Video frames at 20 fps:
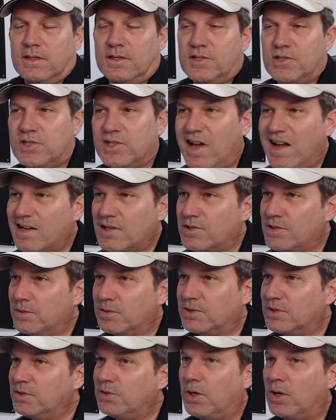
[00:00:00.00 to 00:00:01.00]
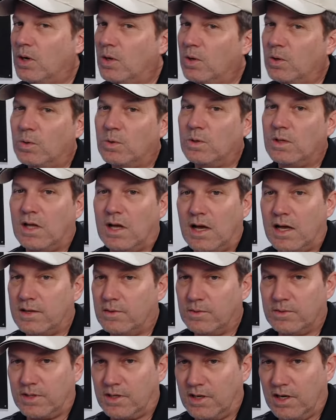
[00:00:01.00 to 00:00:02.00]
shocks don't do a whole lot
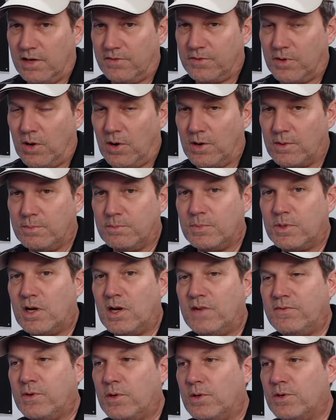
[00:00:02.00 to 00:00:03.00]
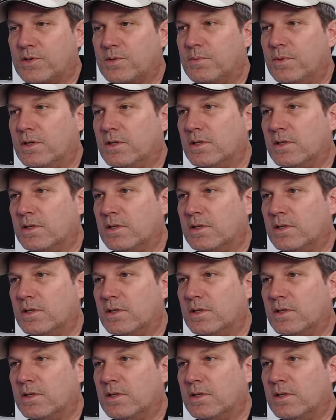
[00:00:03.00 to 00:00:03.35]
on a golf cart. Golf carts,